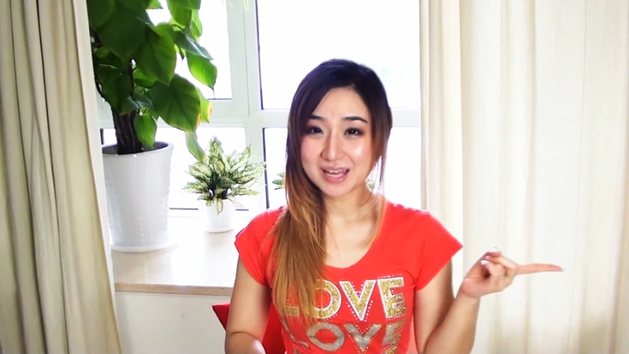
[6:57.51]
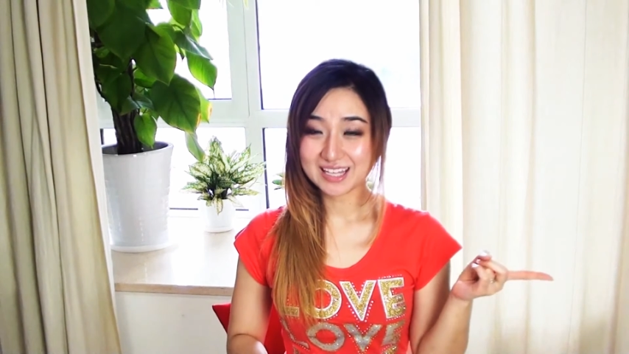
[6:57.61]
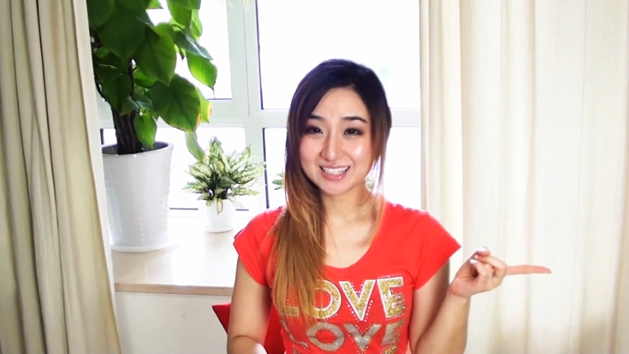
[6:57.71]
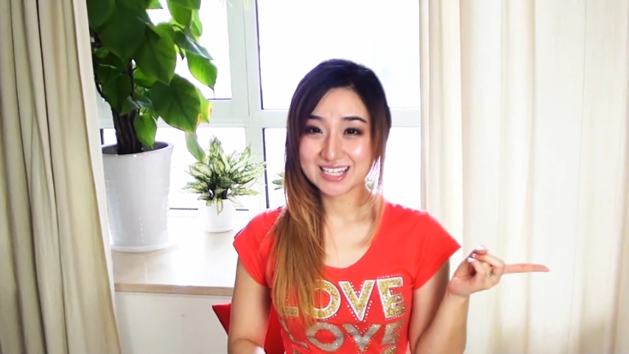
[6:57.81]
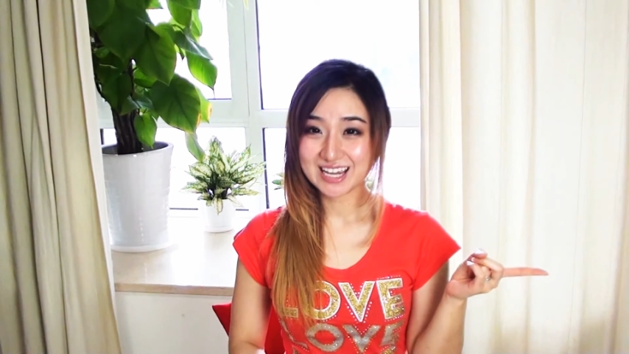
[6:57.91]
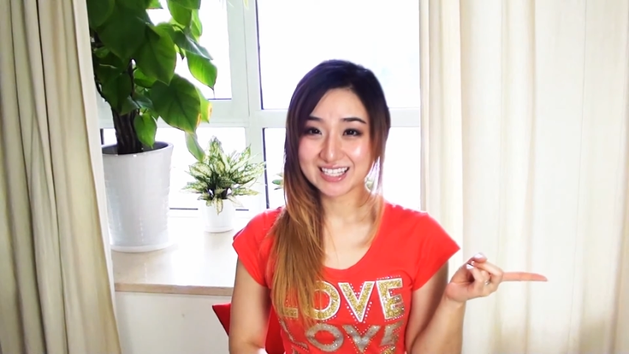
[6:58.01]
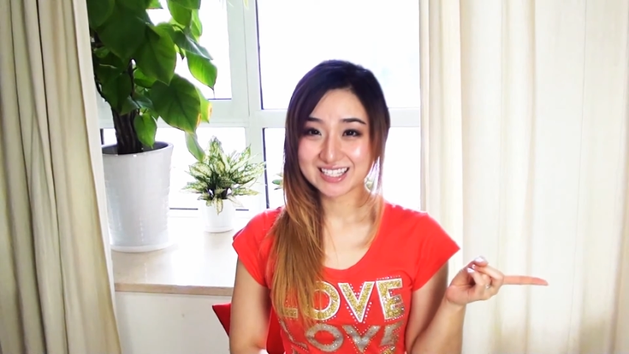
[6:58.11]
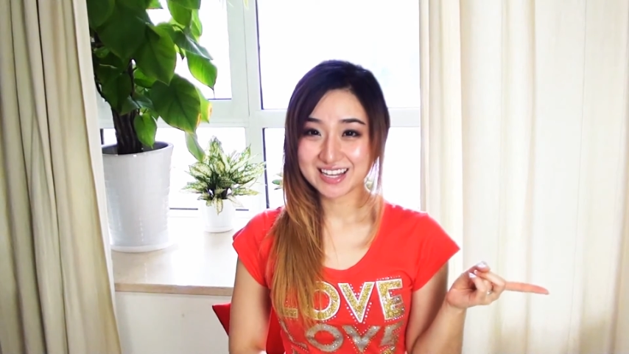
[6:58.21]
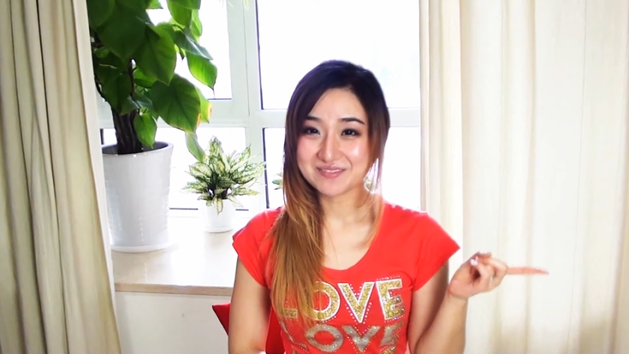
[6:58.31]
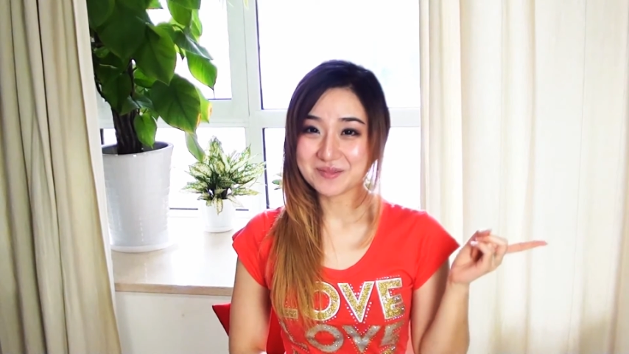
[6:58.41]
it
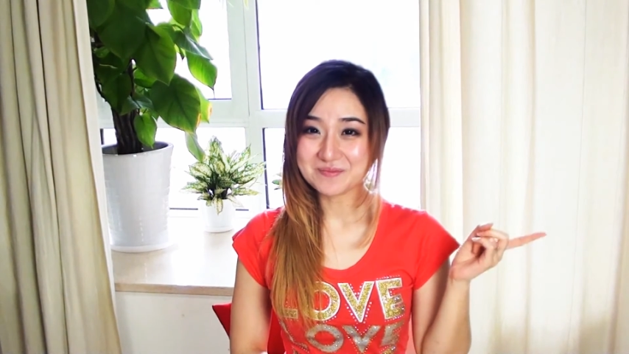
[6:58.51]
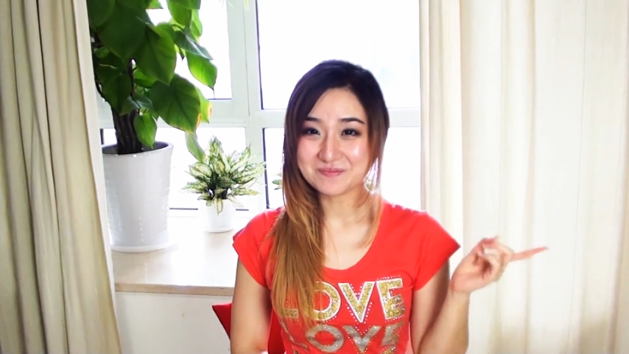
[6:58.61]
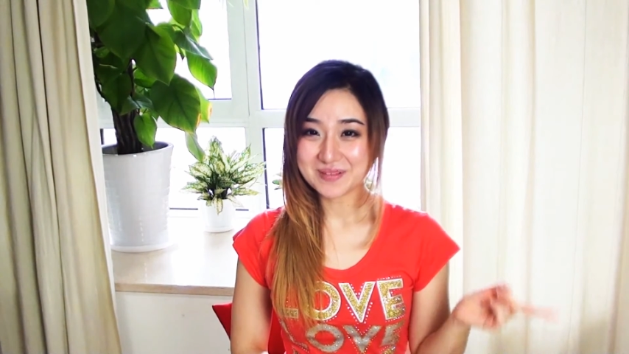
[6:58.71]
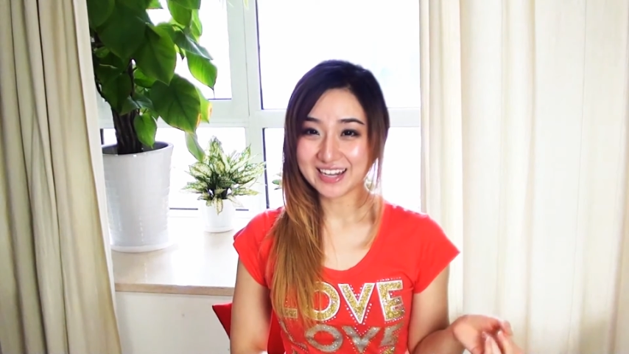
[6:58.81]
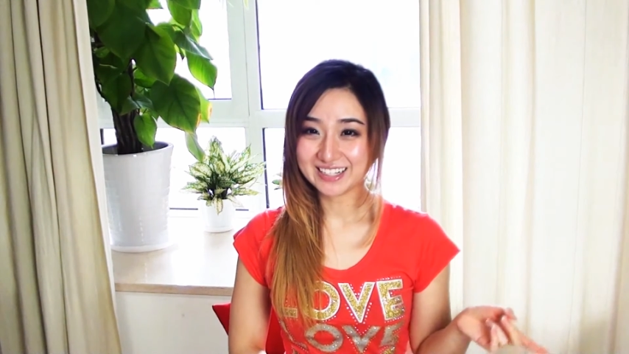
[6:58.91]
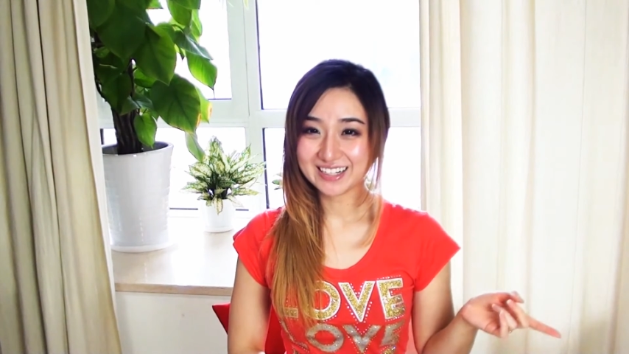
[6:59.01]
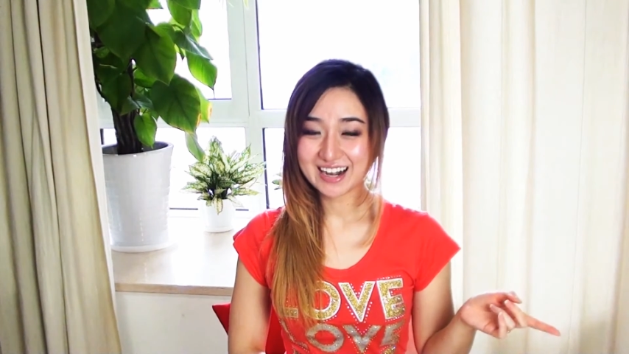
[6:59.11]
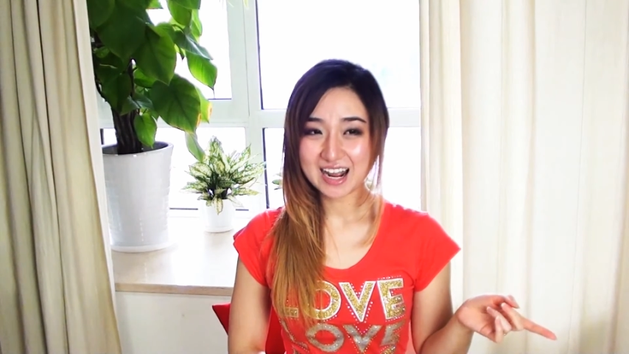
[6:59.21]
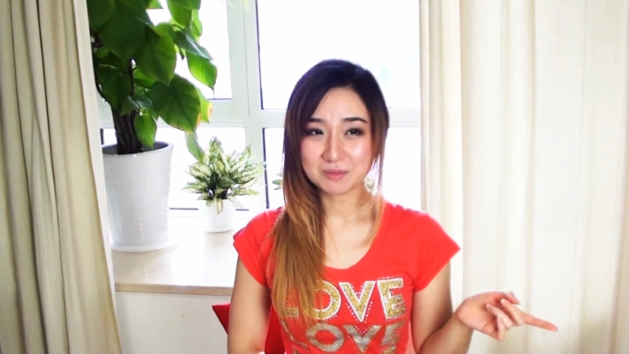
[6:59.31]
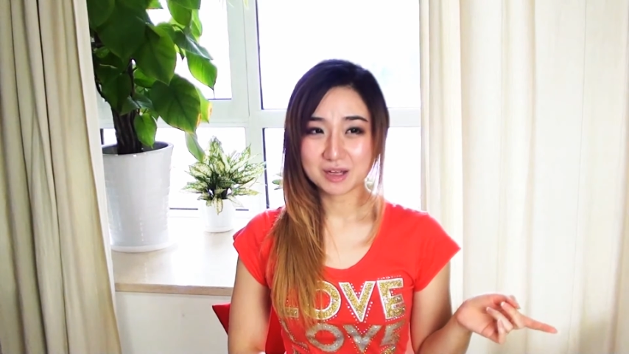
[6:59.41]
tastes even
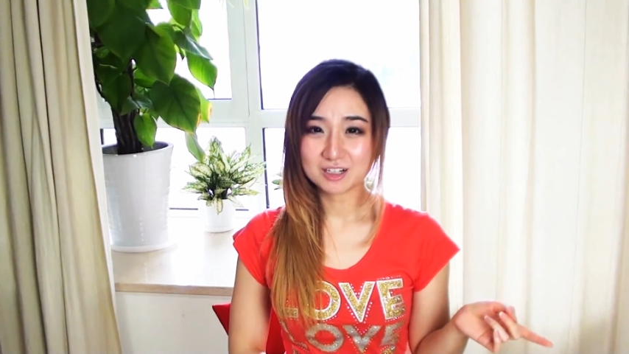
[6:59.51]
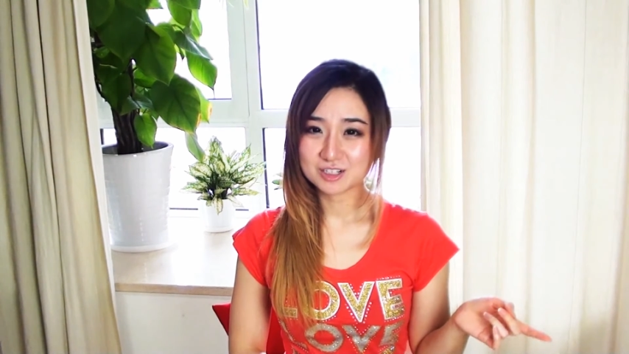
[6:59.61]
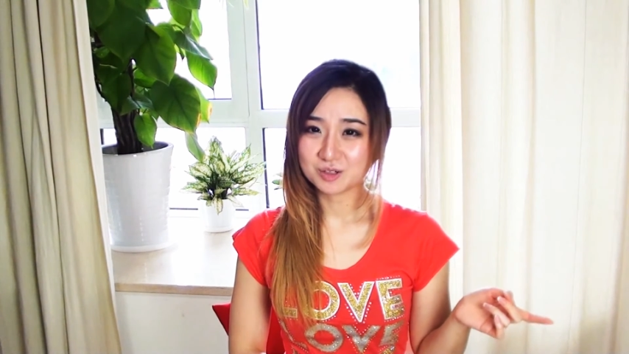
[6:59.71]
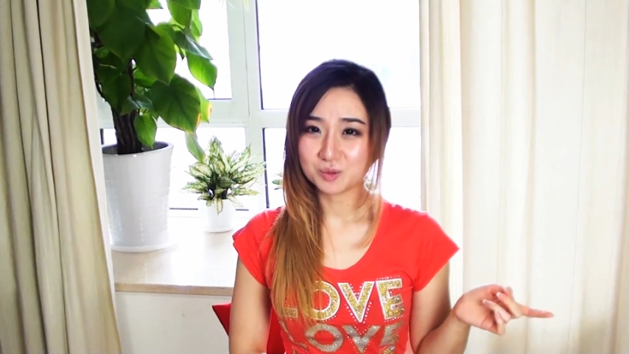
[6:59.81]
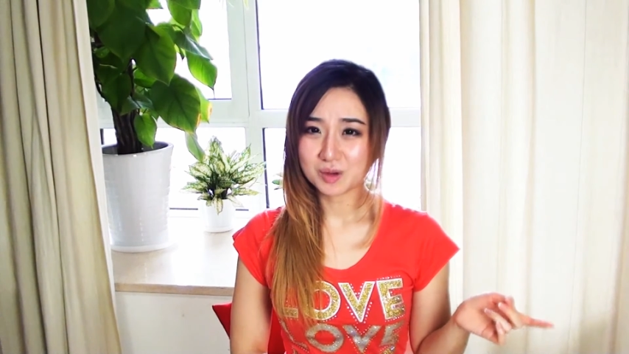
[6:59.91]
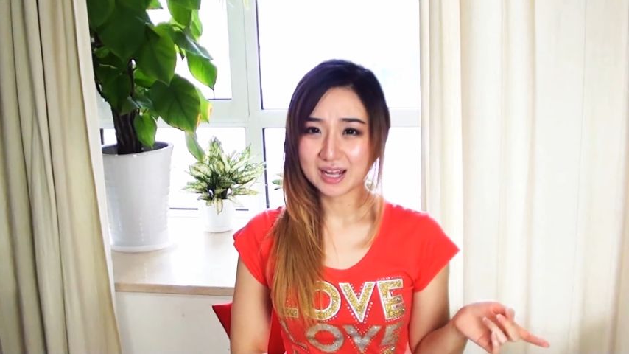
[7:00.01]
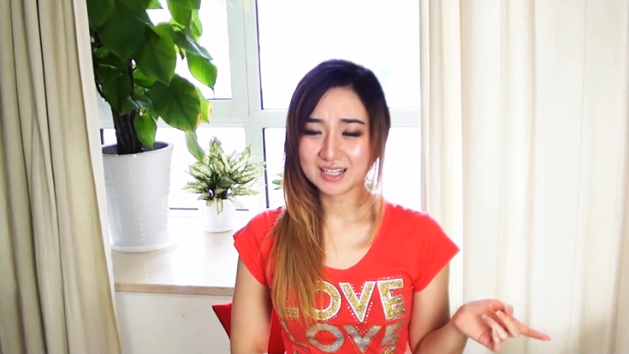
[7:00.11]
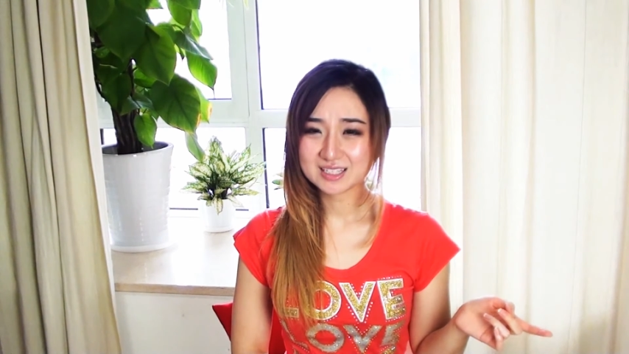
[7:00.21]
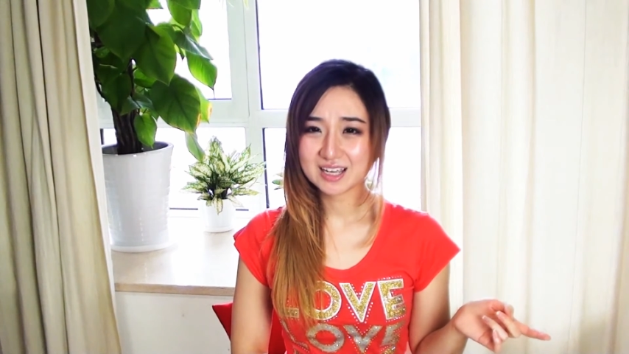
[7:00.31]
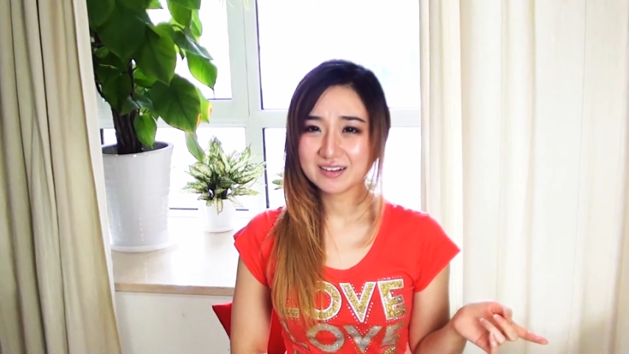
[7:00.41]
better. I'm not sure why.
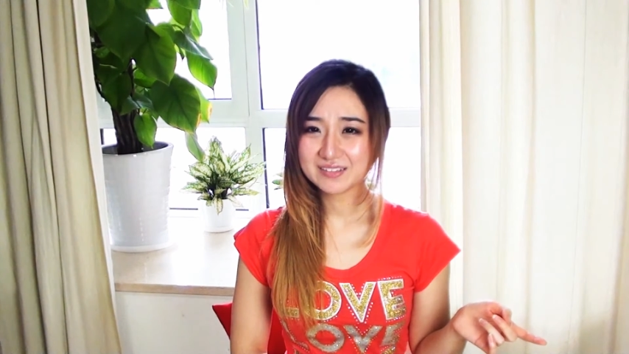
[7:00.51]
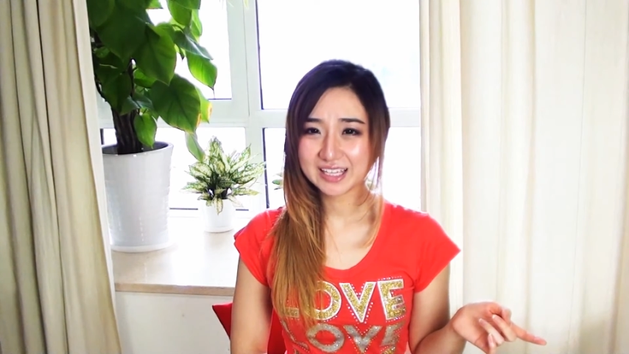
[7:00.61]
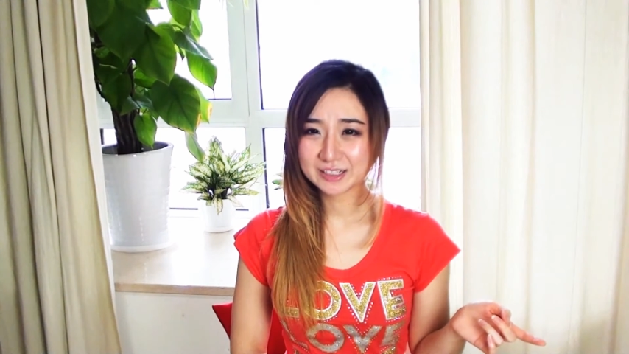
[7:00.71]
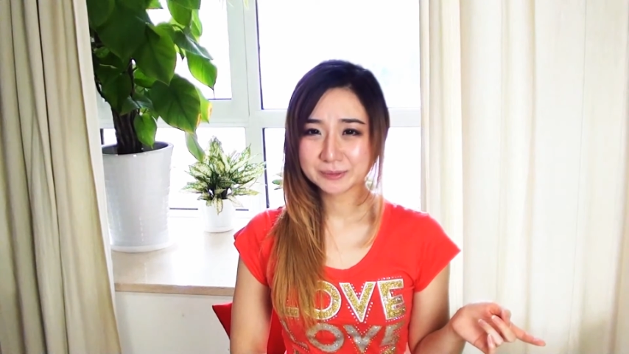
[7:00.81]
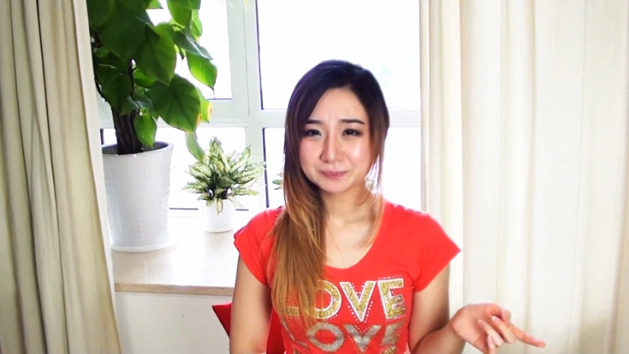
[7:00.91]
It's kind of like